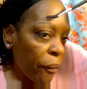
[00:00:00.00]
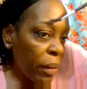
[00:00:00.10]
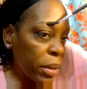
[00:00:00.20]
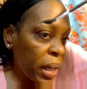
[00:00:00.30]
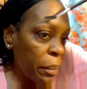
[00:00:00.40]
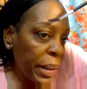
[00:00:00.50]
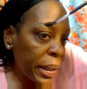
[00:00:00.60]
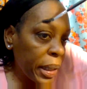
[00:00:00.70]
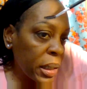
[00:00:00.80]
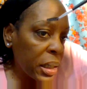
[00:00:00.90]
15
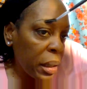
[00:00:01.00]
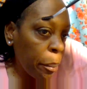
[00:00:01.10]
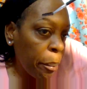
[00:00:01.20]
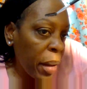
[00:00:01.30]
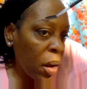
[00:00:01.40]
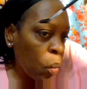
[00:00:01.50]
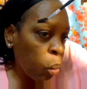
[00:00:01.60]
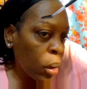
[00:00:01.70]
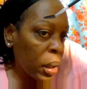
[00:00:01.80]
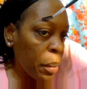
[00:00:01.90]
minutes uh,
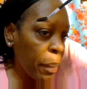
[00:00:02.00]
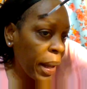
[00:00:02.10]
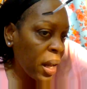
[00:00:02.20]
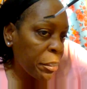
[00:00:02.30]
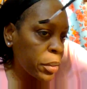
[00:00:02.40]
work makeup